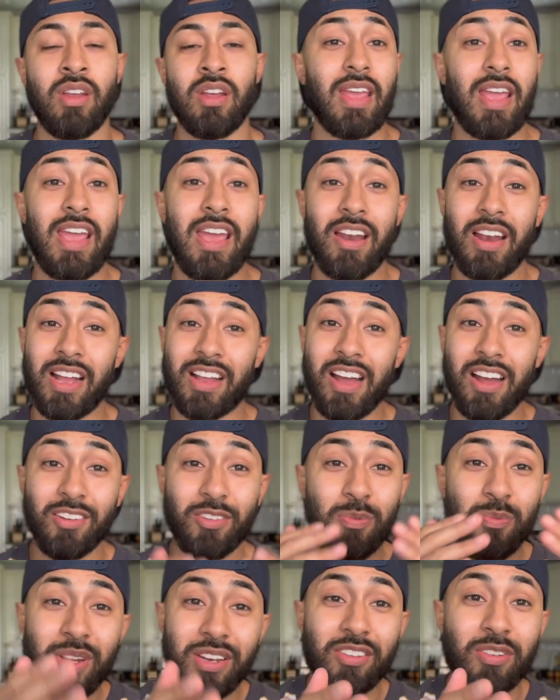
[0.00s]
And I got
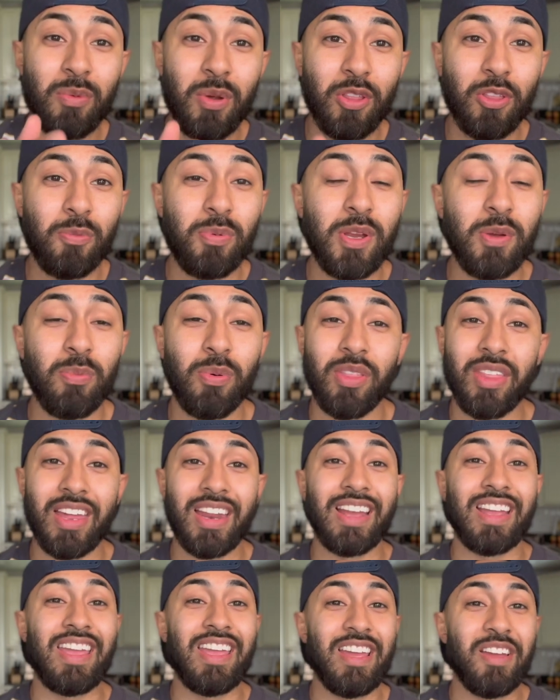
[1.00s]
to meet some other people that
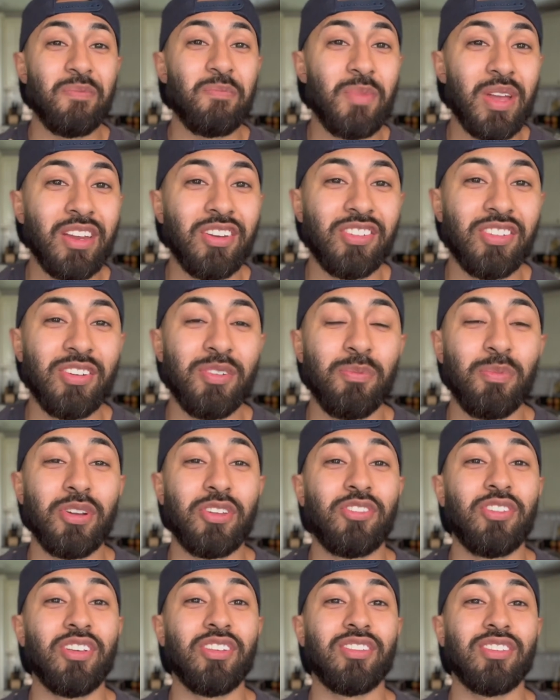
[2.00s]
I can't mention, but
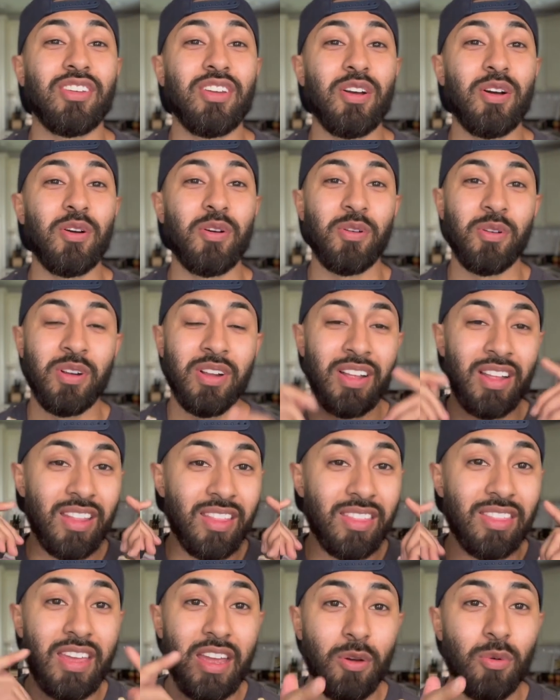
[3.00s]
just know
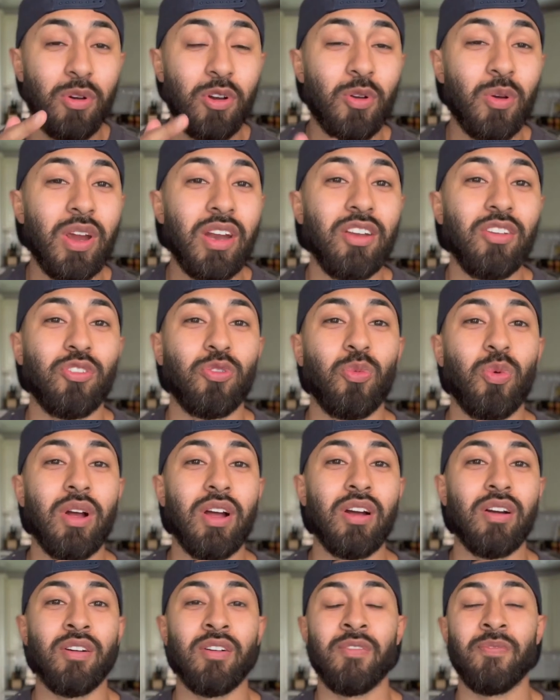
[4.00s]
they were great as
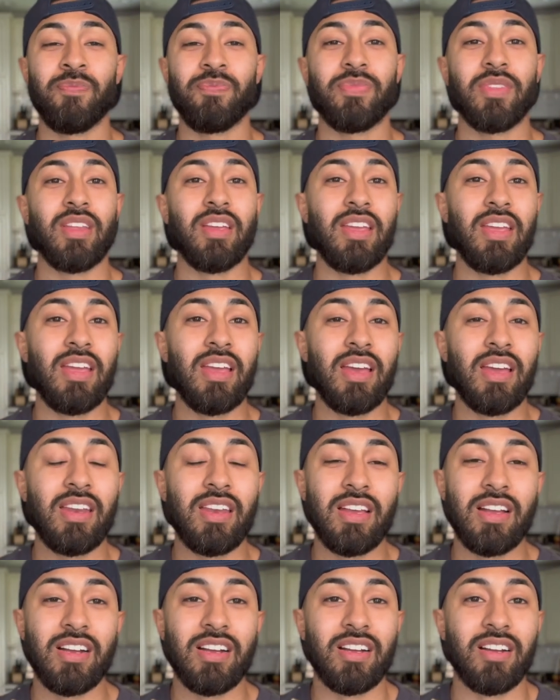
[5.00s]
well,
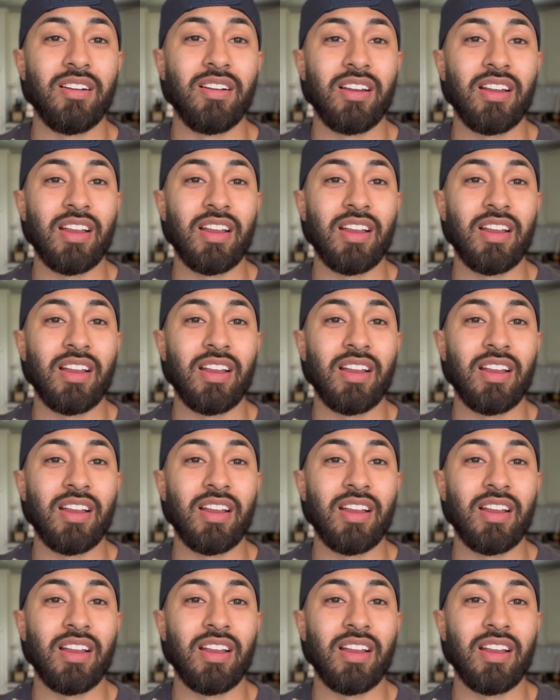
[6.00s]
and uh,